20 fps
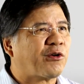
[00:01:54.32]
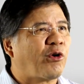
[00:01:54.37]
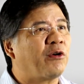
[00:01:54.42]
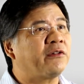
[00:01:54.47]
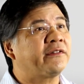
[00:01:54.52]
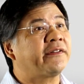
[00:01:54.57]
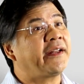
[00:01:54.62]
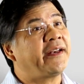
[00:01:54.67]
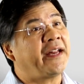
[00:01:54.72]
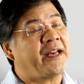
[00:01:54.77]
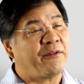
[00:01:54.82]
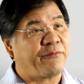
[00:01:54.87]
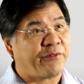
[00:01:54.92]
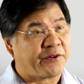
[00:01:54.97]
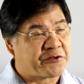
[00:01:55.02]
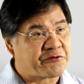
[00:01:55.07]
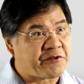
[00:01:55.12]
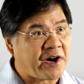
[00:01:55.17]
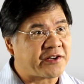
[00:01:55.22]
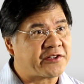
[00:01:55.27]
content and
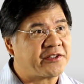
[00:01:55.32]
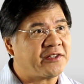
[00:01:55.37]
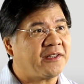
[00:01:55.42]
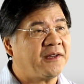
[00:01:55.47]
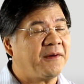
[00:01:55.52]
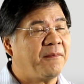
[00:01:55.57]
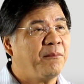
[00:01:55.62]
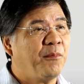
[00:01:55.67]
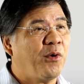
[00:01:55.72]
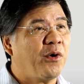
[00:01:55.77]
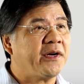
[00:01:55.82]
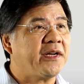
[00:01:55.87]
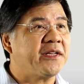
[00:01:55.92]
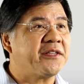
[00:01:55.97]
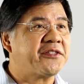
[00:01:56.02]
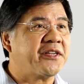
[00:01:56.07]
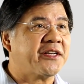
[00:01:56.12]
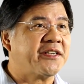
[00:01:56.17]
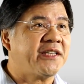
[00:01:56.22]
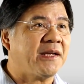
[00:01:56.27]
infrastructure, more
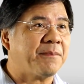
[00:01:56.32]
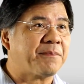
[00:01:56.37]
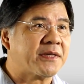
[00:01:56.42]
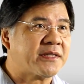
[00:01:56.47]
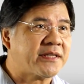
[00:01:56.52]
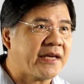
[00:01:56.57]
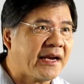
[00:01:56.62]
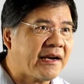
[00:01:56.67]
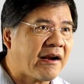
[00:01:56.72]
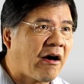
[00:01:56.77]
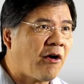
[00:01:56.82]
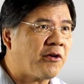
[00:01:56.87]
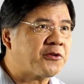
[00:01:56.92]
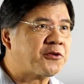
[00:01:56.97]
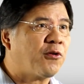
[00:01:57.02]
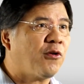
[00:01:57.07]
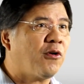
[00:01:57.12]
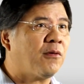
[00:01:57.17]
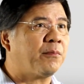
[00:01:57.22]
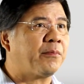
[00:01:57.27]
than 60%
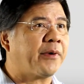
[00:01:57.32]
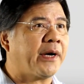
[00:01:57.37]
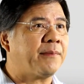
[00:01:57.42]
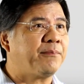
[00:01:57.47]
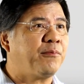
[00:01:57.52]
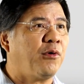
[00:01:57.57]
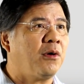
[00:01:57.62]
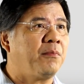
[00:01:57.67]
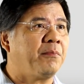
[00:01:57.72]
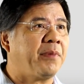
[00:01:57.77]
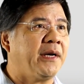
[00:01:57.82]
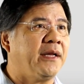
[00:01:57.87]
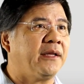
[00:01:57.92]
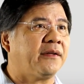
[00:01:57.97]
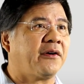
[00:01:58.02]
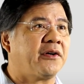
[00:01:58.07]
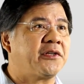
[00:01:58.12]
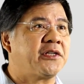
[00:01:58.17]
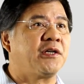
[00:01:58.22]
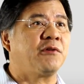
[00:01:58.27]
household broadband
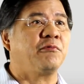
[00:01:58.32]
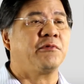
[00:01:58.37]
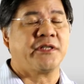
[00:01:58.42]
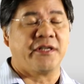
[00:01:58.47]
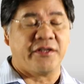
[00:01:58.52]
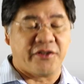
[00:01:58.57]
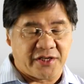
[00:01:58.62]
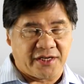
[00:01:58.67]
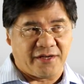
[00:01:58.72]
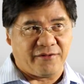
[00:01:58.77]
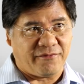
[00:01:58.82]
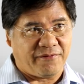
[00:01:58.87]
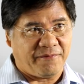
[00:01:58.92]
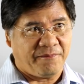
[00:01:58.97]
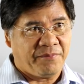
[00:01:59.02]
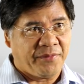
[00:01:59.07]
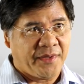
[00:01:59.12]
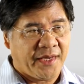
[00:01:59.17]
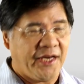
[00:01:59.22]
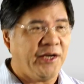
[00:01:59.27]
penetration was achieved
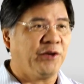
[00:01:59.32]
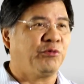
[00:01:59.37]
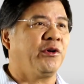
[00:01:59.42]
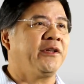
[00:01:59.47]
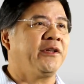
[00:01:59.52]
in